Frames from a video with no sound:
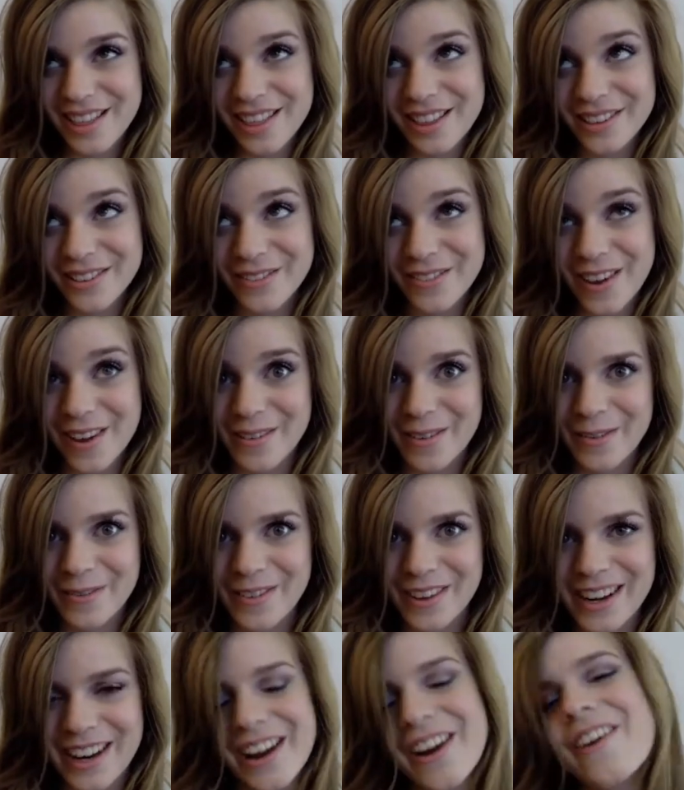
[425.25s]
this favorite
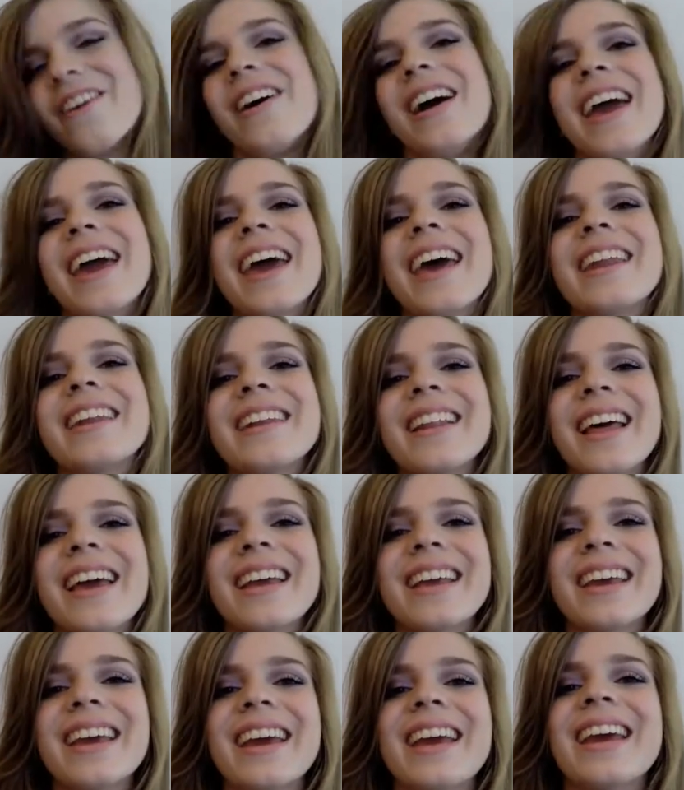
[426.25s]
video and
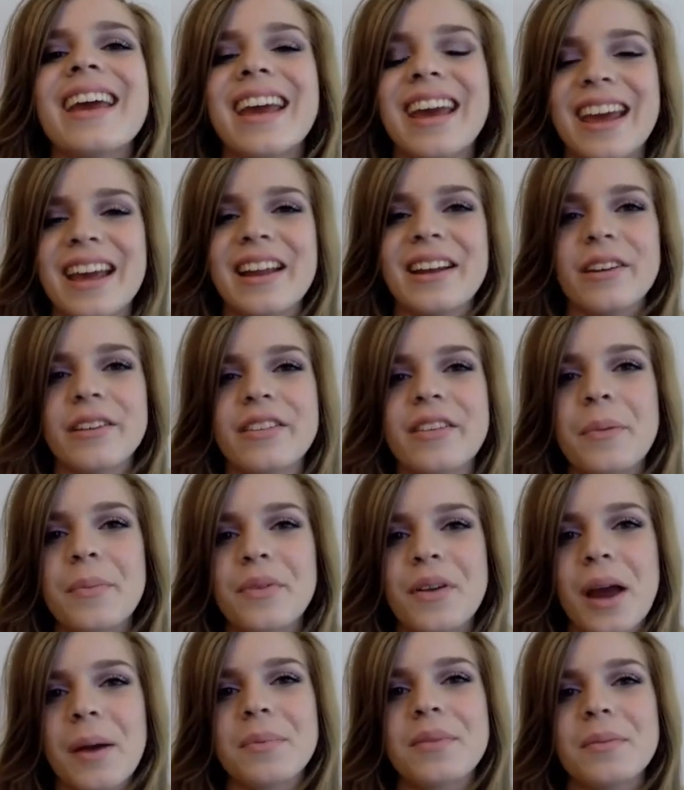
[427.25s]
like it and
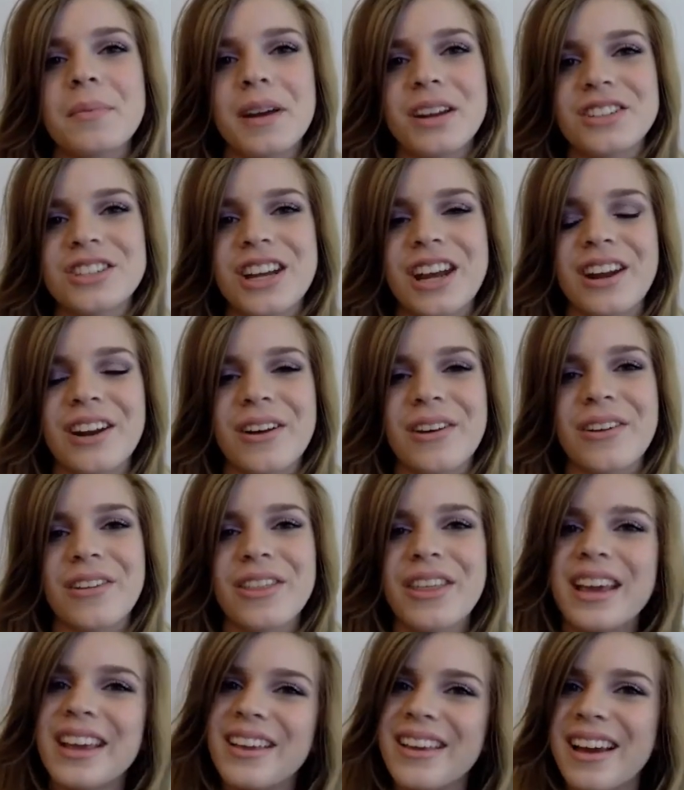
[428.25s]
subscribe to my channel.
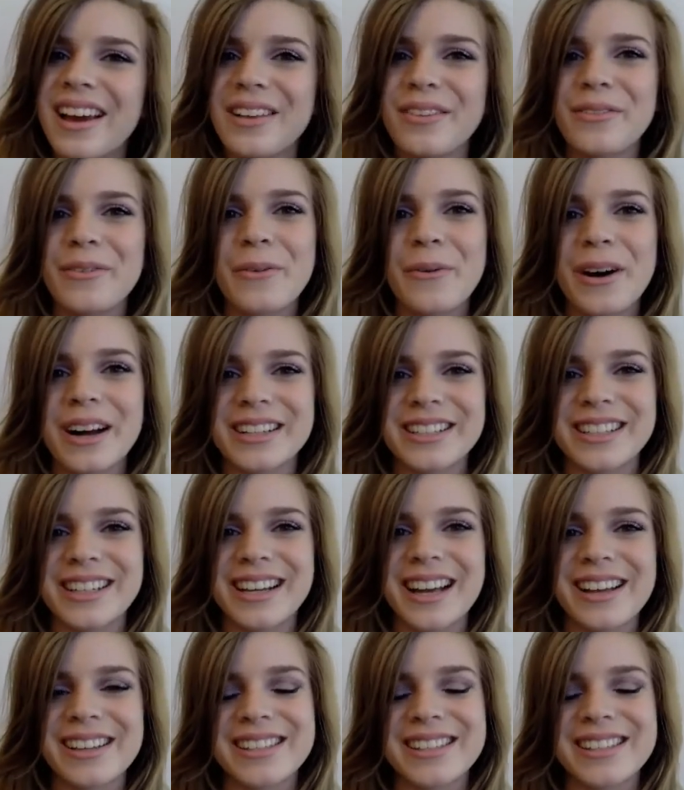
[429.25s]
Thank you guys for watching.